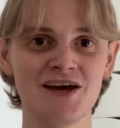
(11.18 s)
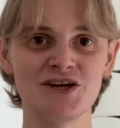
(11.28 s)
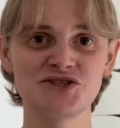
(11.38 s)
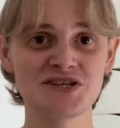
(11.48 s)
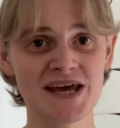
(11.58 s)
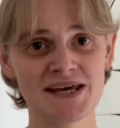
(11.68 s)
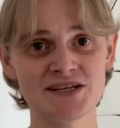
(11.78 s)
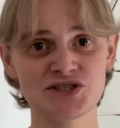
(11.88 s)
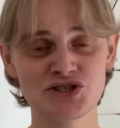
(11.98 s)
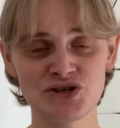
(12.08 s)
Today
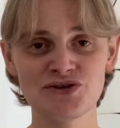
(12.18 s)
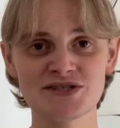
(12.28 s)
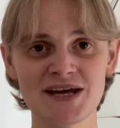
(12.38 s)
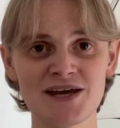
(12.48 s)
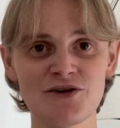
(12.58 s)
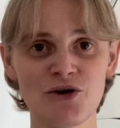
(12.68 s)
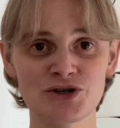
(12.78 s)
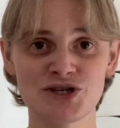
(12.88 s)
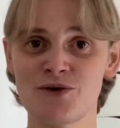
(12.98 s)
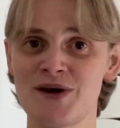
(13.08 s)
is Tuesday,
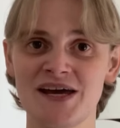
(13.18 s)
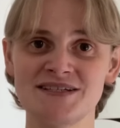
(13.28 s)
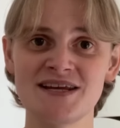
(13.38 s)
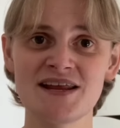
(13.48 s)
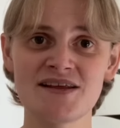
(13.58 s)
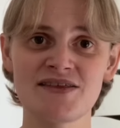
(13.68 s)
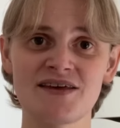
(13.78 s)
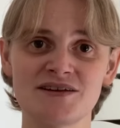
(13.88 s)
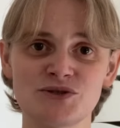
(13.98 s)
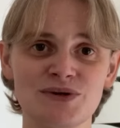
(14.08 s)
October 18th,
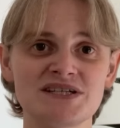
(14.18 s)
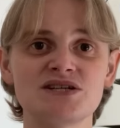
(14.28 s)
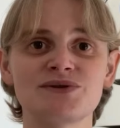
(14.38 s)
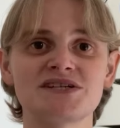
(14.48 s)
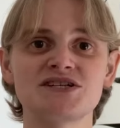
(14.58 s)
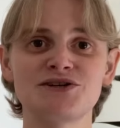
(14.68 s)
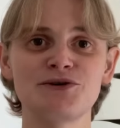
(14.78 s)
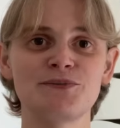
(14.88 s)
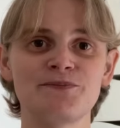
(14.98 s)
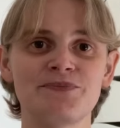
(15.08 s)

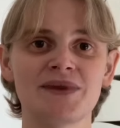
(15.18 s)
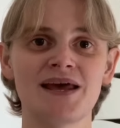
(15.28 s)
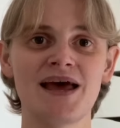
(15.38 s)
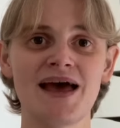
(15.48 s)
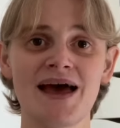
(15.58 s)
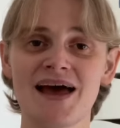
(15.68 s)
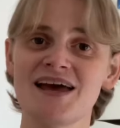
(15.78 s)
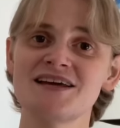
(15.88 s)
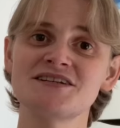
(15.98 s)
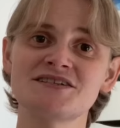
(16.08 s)
2022,
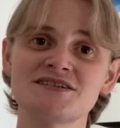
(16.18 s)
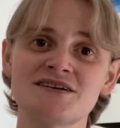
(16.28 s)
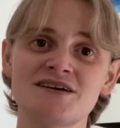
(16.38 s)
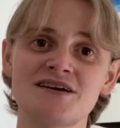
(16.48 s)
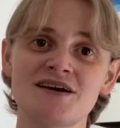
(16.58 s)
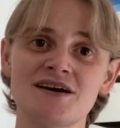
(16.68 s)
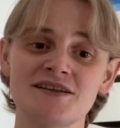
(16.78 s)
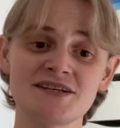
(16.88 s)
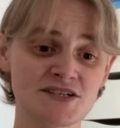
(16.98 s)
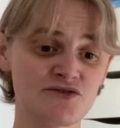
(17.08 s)
and
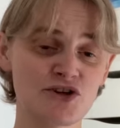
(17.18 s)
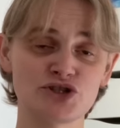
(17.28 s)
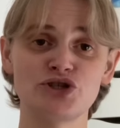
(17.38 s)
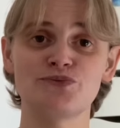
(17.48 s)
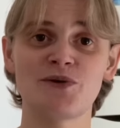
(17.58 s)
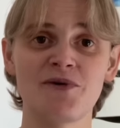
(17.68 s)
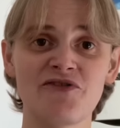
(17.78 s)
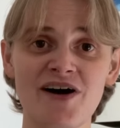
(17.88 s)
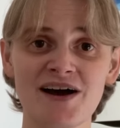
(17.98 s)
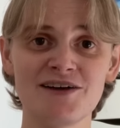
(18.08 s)
this is Flosstube number
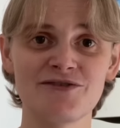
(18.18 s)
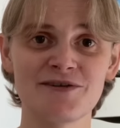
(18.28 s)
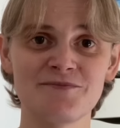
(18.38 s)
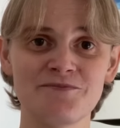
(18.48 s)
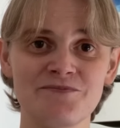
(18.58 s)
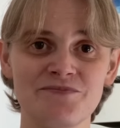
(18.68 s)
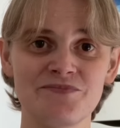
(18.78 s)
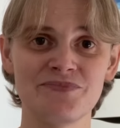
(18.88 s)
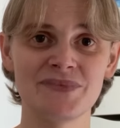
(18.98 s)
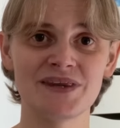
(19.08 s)
5.
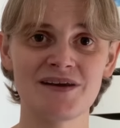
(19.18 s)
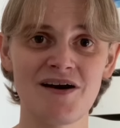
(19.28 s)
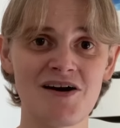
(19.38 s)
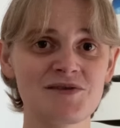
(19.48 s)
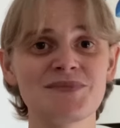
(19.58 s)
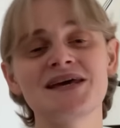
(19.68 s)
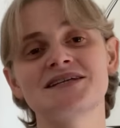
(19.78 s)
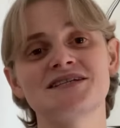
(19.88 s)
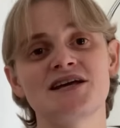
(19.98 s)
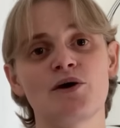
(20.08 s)
I'm here
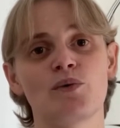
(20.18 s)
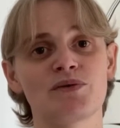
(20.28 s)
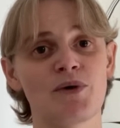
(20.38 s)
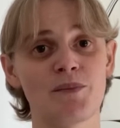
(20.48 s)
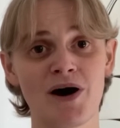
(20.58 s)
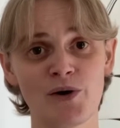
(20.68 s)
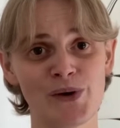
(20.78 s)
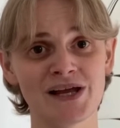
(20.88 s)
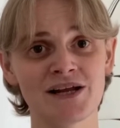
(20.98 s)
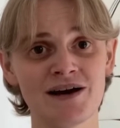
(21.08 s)
today with my
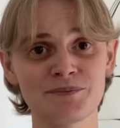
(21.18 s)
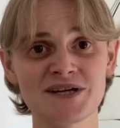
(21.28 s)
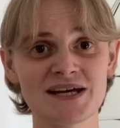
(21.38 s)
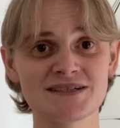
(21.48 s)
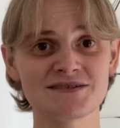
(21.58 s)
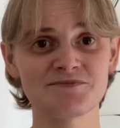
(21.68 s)
bi-weekly update.